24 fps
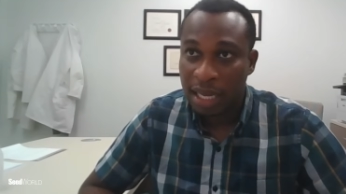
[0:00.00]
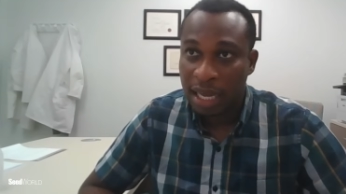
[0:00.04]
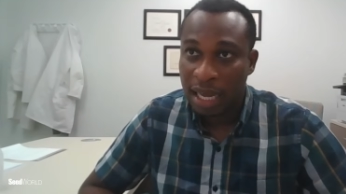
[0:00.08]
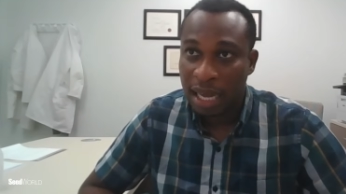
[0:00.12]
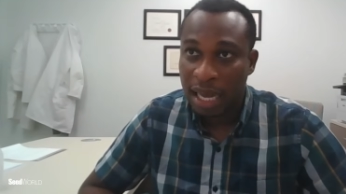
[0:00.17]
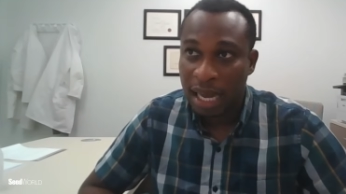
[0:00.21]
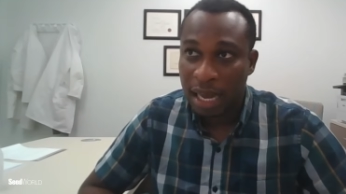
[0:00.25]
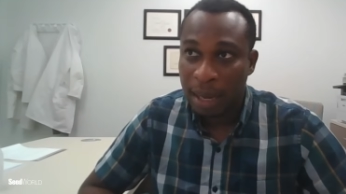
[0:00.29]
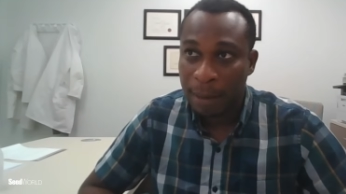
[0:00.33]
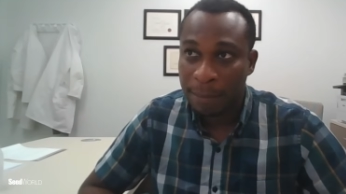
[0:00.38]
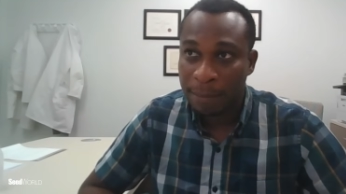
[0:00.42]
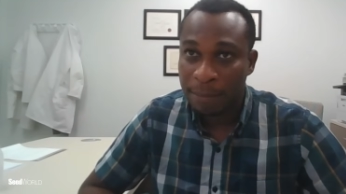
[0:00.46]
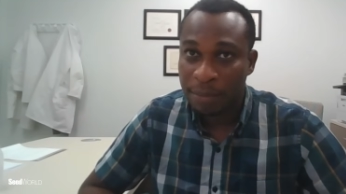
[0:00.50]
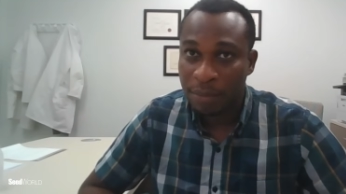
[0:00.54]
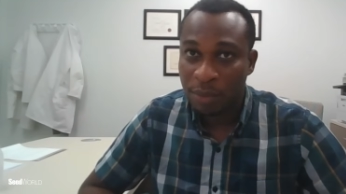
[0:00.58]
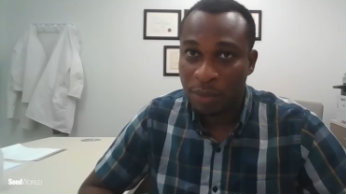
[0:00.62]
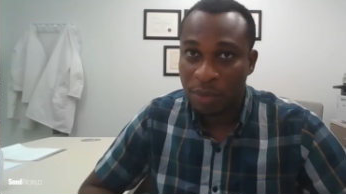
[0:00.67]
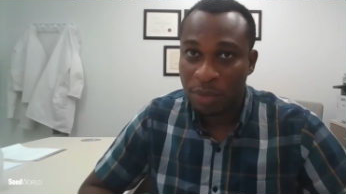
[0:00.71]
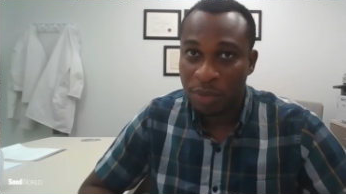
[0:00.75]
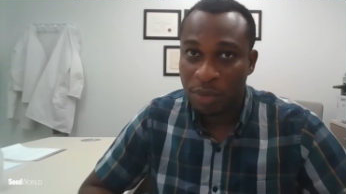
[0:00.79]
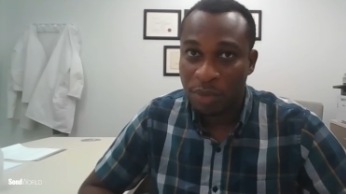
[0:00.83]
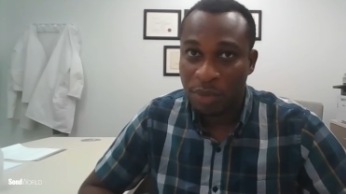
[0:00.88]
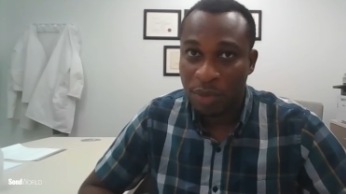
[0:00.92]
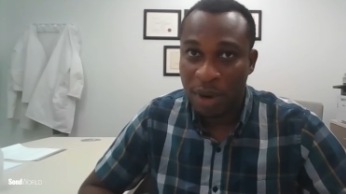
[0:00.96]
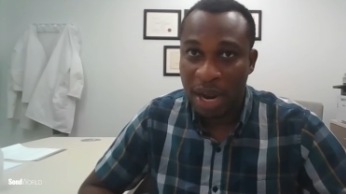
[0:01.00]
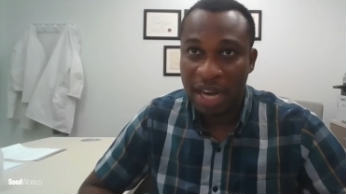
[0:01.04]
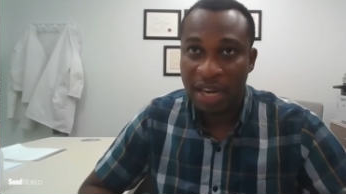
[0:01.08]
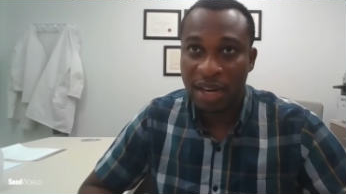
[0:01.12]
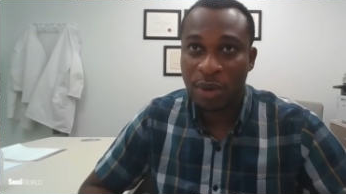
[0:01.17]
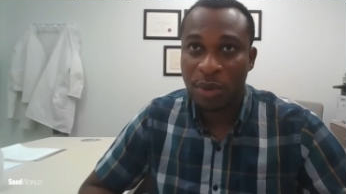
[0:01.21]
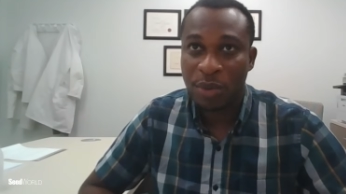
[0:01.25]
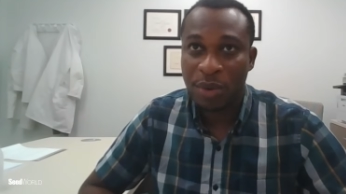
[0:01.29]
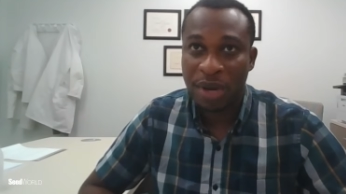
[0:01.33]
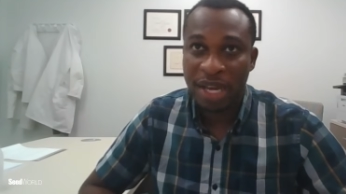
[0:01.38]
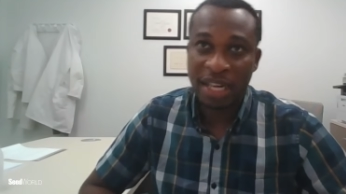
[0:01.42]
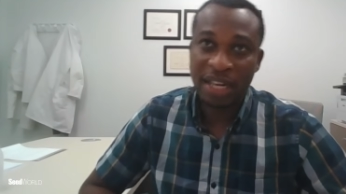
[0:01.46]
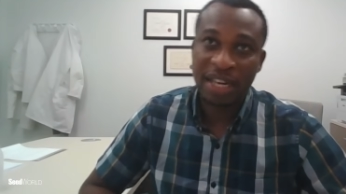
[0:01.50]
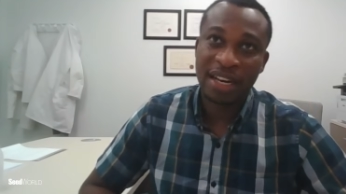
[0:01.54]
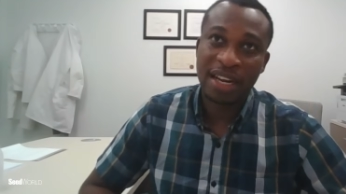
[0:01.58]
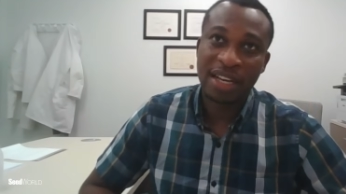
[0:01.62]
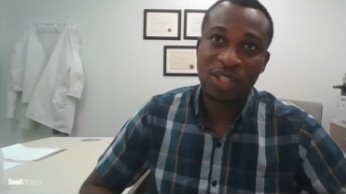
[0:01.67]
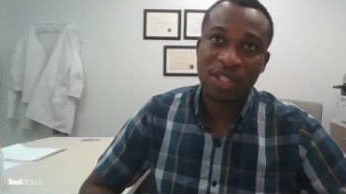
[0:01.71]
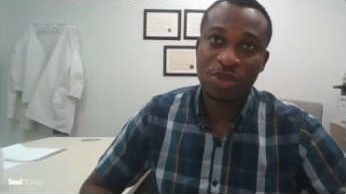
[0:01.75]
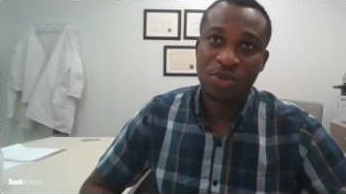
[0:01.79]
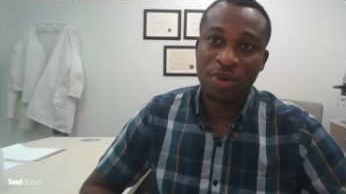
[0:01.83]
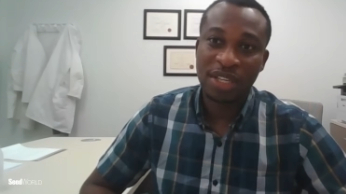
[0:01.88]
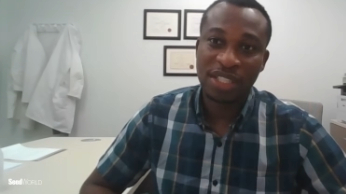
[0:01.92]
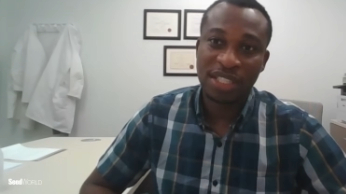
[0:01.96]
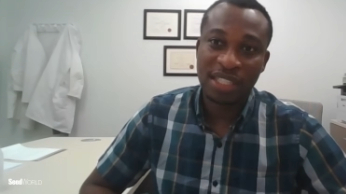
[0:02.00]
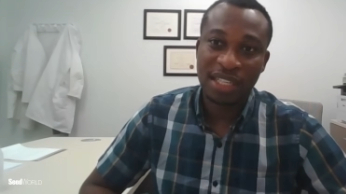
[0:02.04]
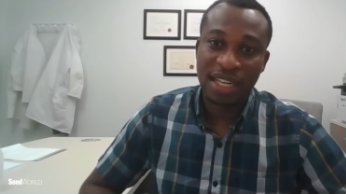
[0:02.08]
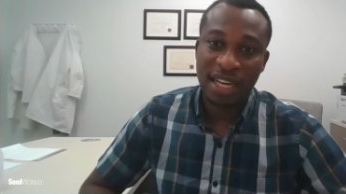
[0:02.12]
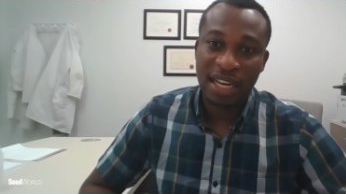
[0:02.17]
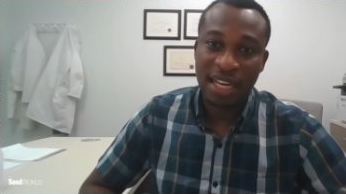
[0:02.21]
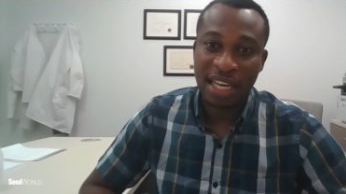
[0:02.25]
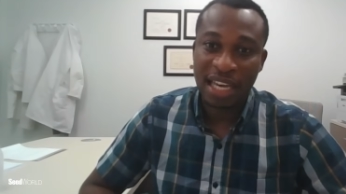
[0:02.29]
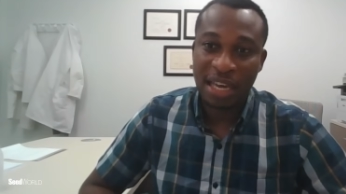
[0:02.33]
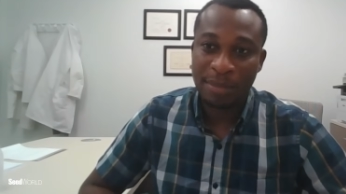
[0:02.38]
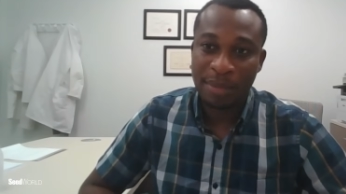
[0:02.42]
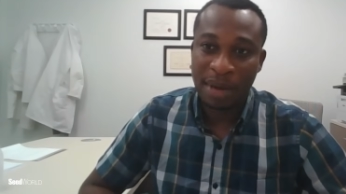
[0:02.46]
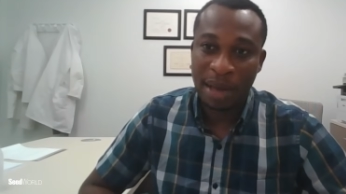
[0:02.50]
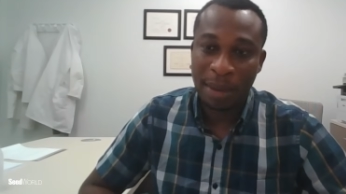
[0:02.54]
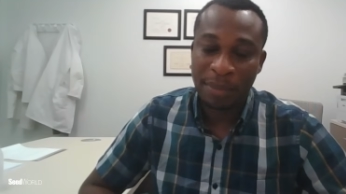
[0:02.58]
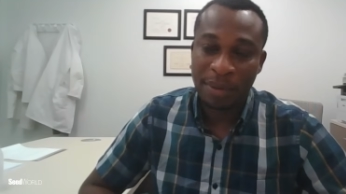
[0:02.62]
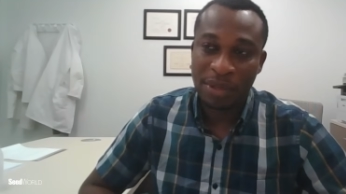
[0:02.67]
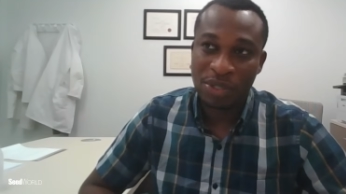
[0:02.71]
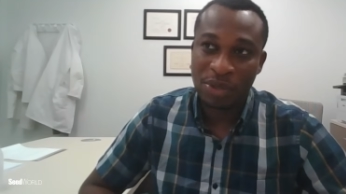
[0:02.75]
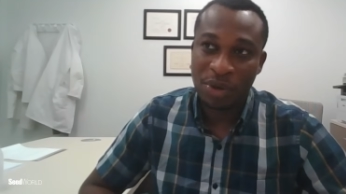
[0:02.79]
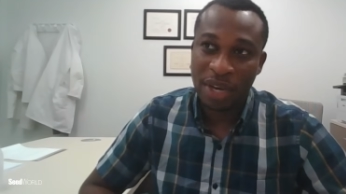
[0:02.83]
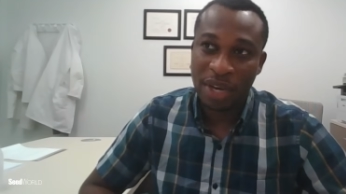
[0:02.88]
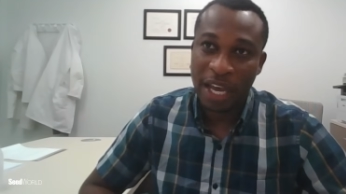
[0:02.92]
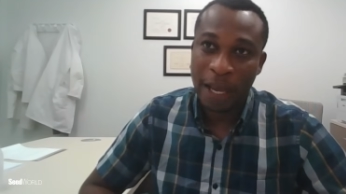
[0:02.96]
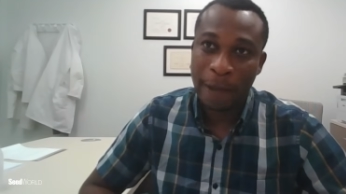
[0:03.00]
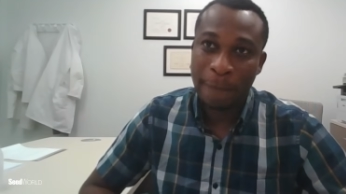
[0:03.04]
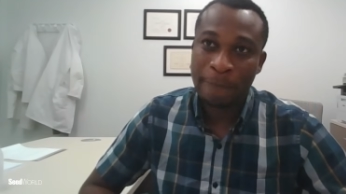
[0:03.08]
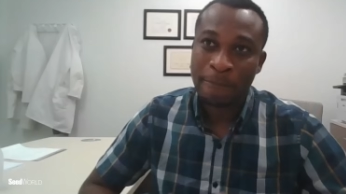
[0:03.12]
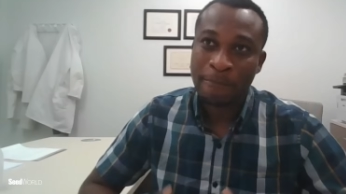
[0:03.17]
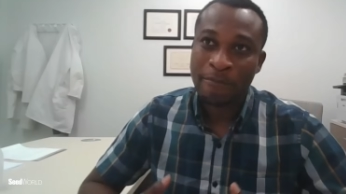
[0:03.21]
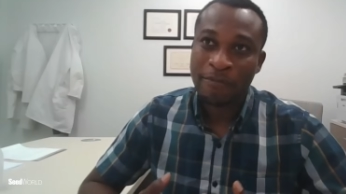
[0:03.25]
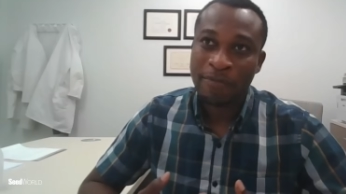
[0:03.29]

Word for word: Um, right away, the next question that came up is, okay,